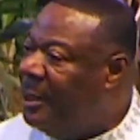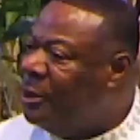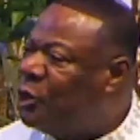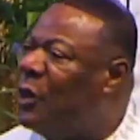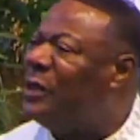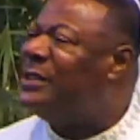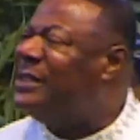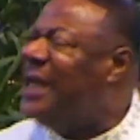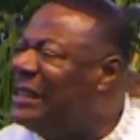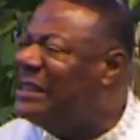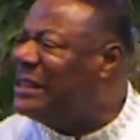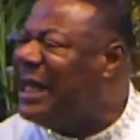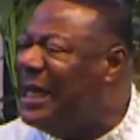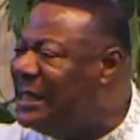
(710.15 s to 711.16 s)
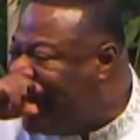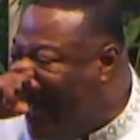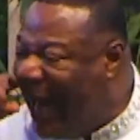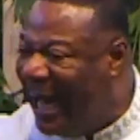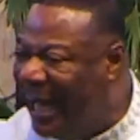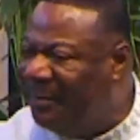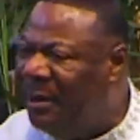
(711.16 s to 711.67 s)
So testing
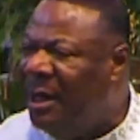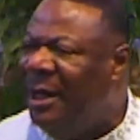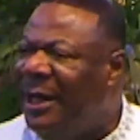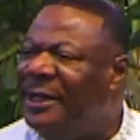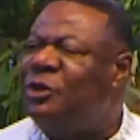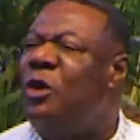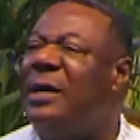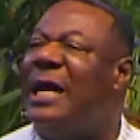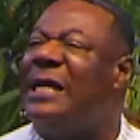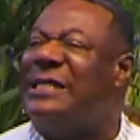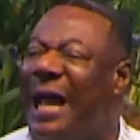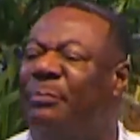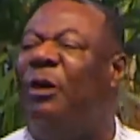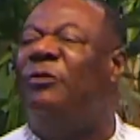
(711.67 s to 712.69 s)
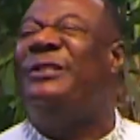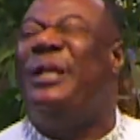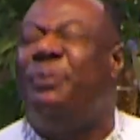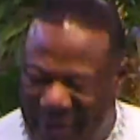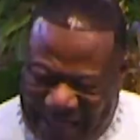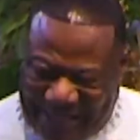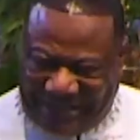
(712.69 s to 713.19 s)
time is not the time of
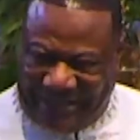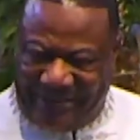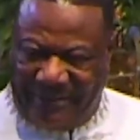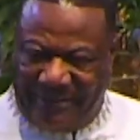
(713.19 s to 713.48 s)
depression.